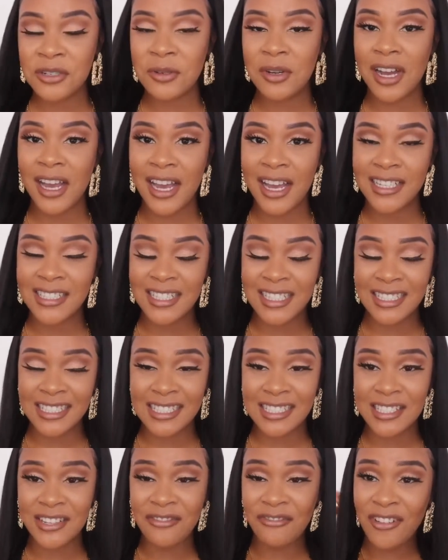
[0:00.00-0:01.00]
you guys, this
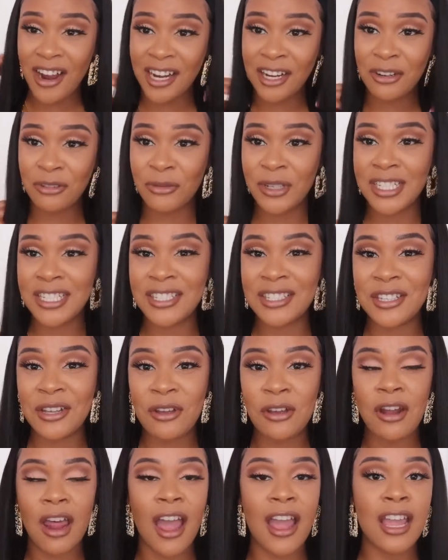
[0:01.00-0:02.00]
is the final
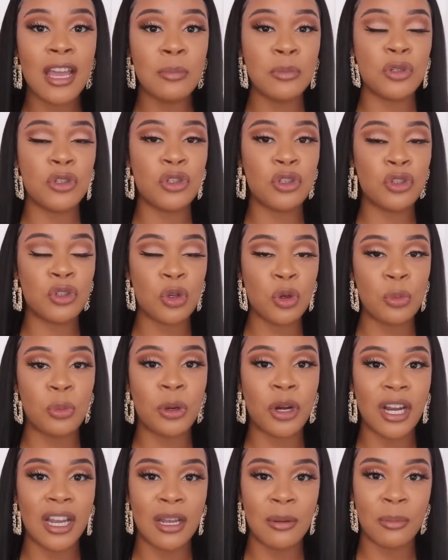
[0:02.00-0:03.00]
result. I am
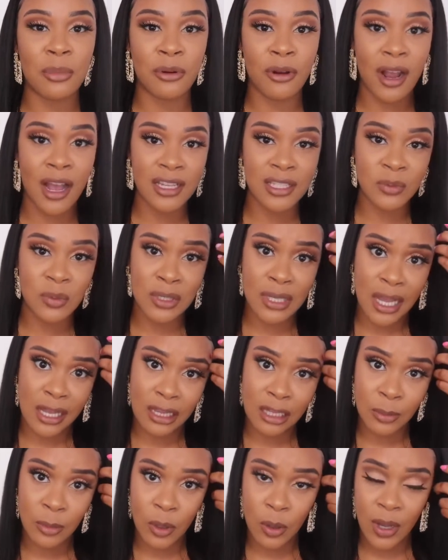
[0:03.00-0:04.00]
super impressed with
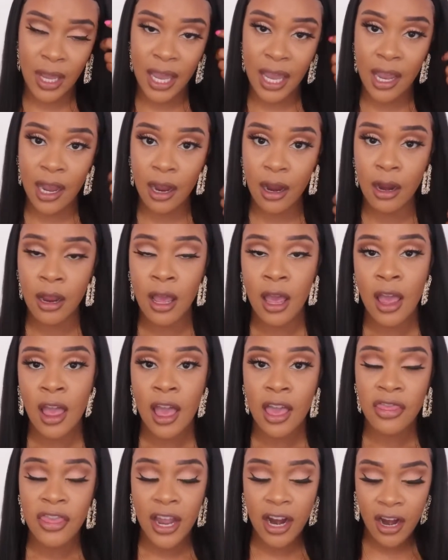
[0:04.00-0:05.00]
Elemo hair.
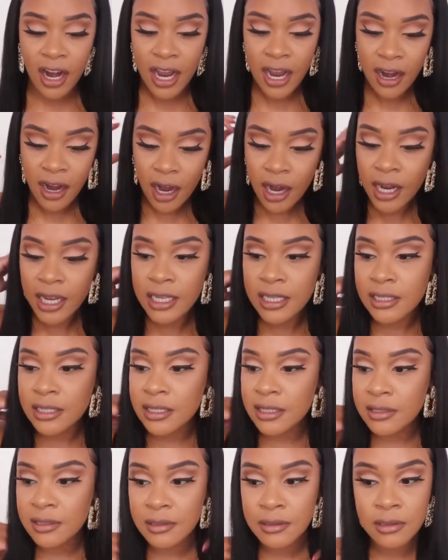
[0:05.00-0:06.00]
Their hair
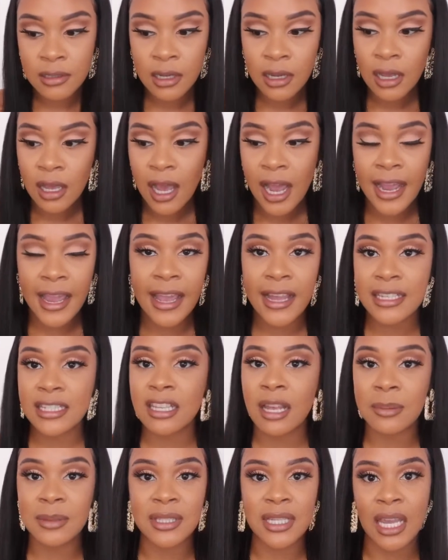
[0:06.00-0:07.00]
is, I can't
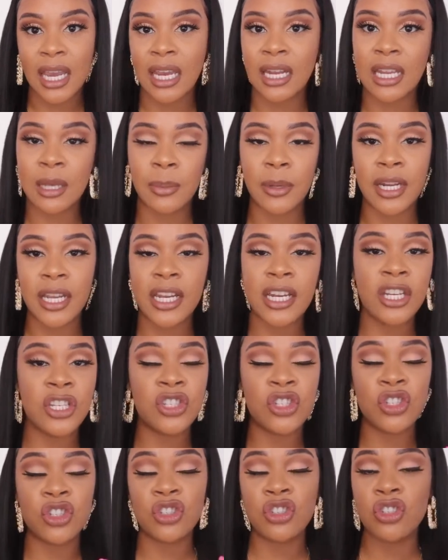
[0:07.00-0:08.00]
stop saying it, but it
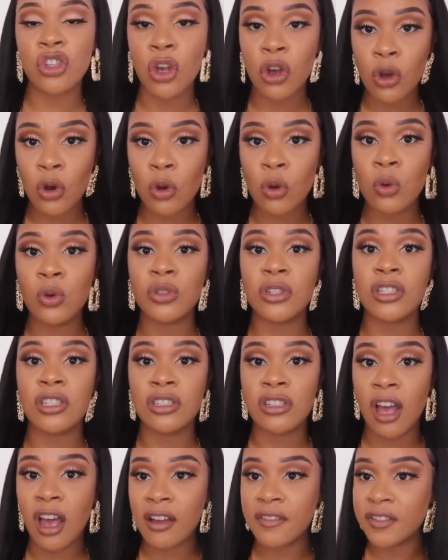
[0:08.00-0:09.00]
is so
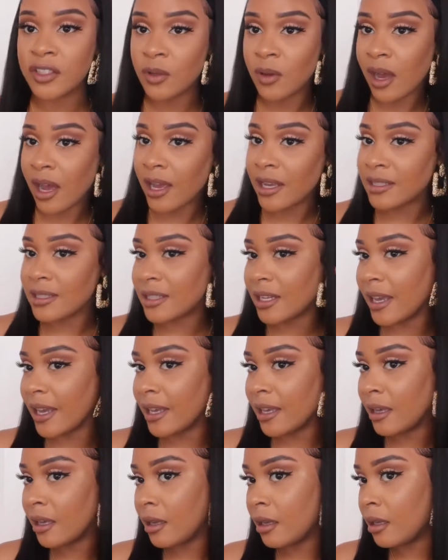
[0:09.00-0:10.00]
soft, you guys.
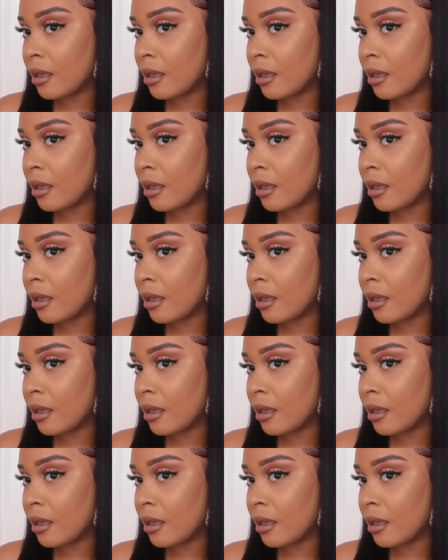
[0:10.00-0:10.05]
Like,